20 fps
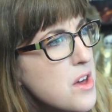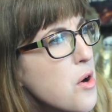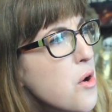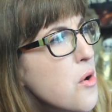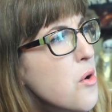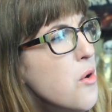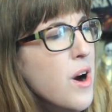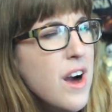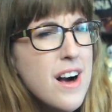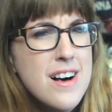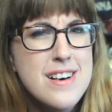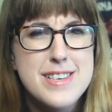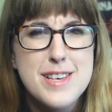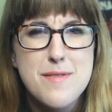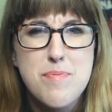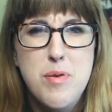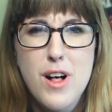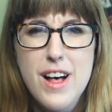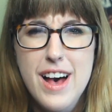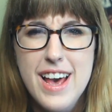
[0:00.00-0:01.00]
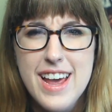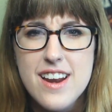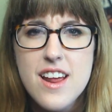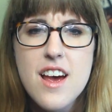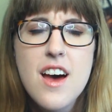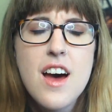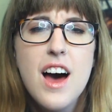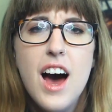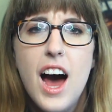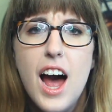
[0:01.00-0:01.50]
who else played?
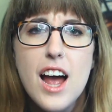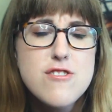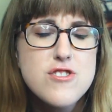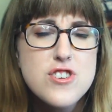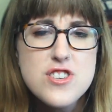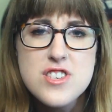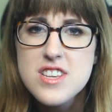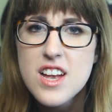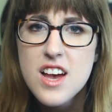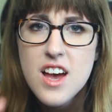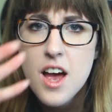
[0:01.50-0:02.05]
I just,